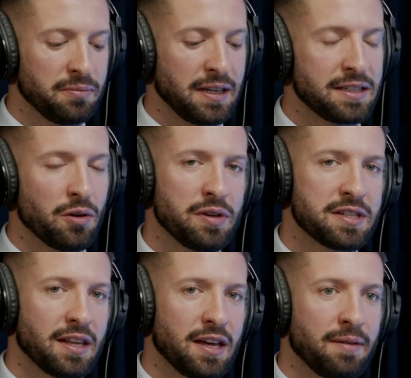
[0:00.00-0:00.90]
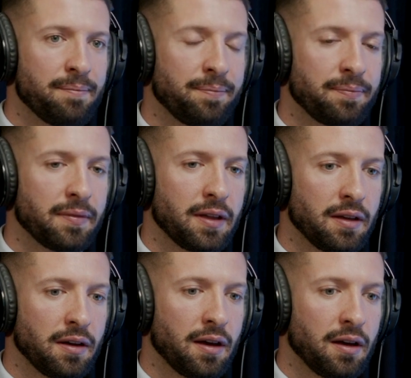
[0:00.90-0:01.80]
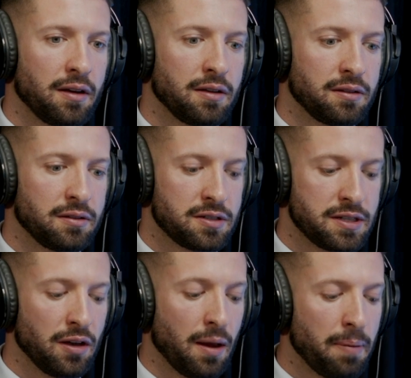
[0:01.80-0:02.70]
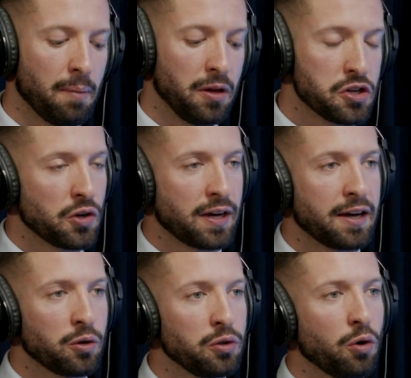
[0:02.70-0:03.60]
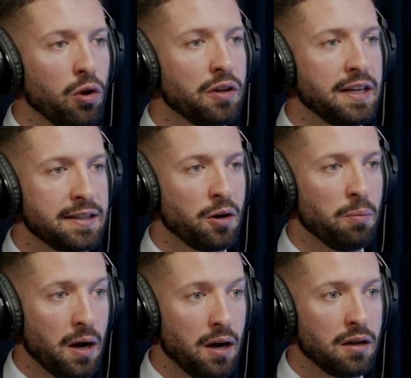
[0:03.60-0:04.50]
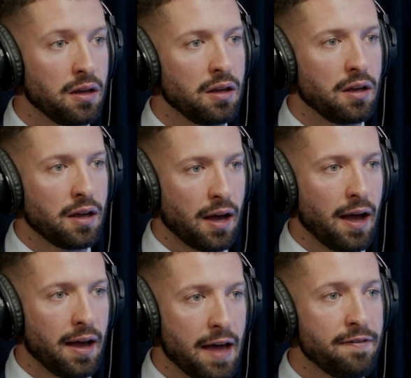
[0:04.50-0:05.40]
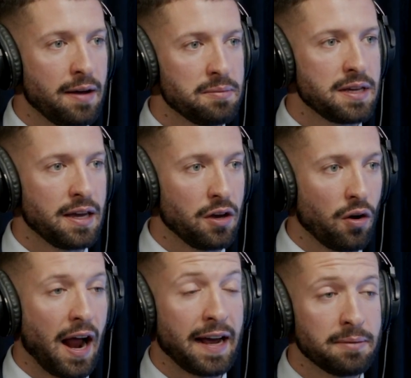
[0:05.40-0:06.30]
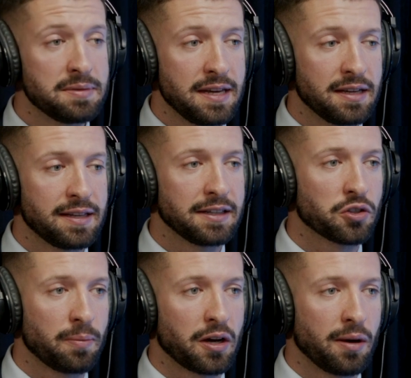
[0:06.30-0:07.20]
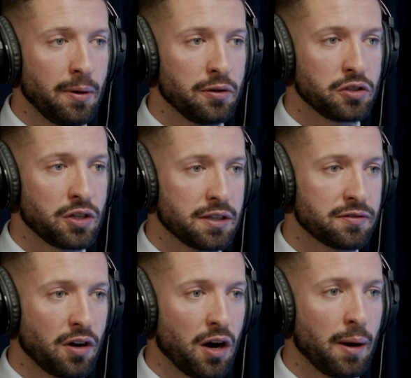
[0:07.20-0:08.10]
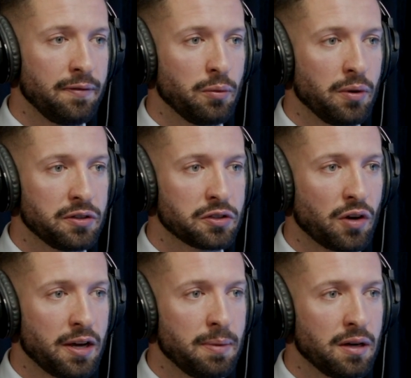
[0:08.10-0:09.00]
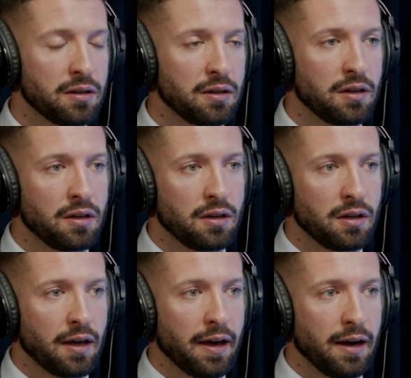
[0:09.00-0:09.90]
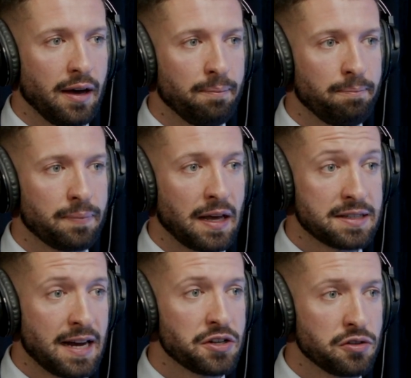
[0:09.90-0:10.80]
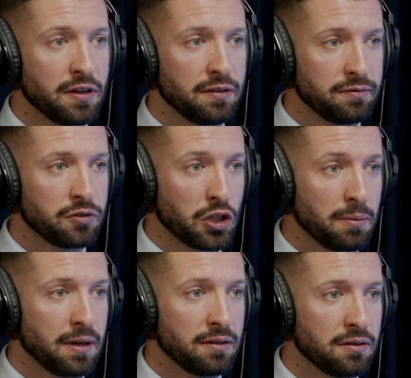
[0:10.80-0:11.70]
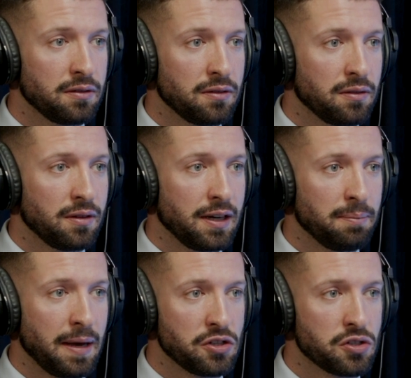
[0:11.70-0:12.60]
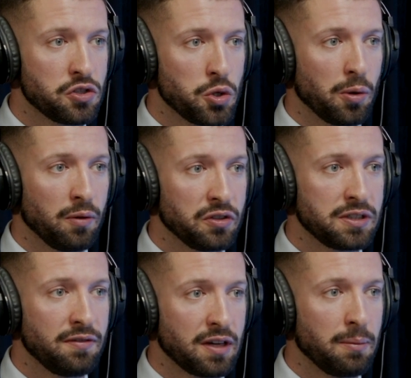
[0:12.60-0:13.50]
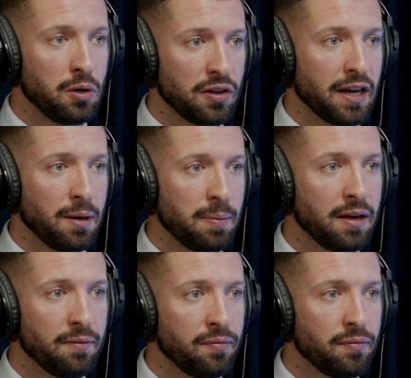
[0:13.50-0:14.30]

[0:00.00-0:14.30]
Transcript: data recently, still unpublished. I can't go into all the detail, but FMT or IMT, intestinal microbiota transfer, however you want to describe it, as an adjuvant treatment in patients who are receiving immunotherapy.